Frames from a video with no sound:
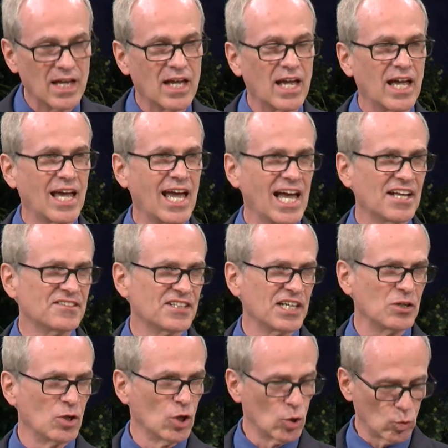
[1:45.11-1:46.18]
it has
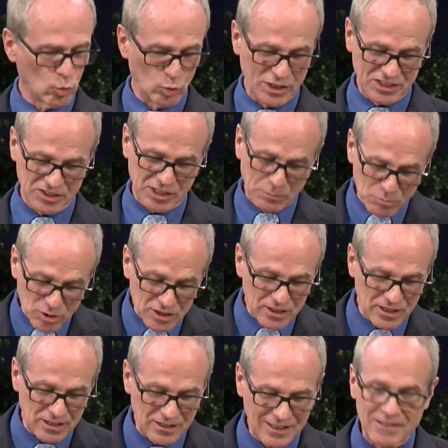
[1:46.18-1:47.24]
a
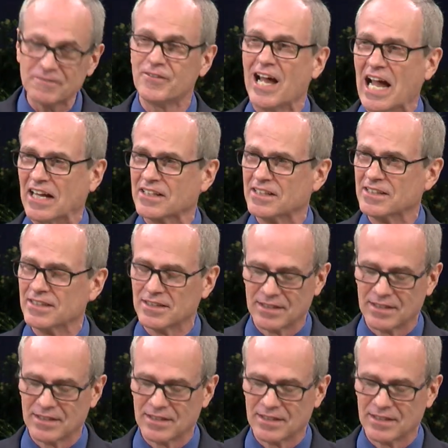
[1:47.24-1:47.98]
reciprocal effect.